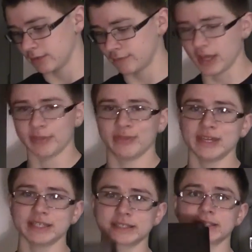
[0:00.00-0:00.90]
yeah,
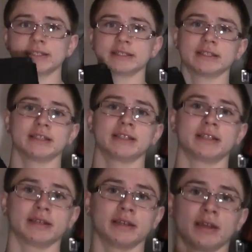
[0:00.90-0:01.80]
this
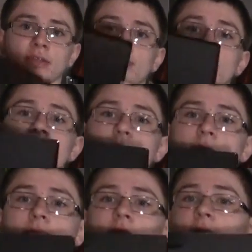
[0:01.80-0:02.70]
30
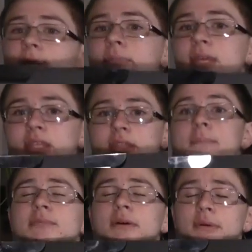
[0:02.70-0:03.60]
would probably be the
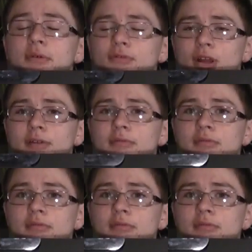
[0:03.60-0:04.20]
maximum it would run.